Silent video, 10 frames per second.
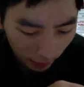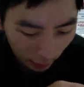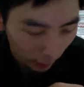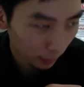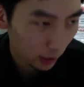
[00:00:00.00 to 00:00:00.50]

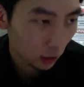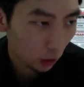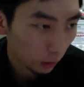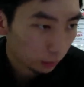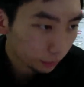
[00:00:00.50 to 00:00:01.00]
you want to be
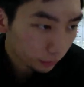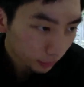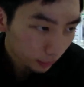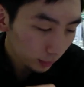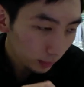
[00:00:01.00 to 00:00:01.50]
sure,
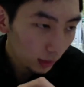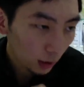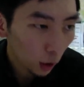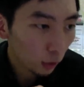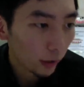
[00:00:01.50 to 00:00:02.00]

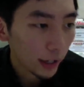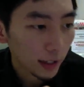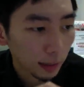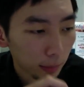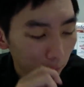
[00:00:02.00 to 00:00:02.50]
go on
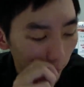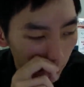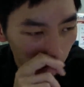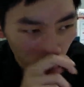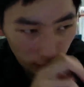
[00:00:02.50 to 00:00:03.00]

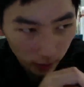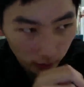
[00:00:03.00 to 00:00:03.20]
Facebook,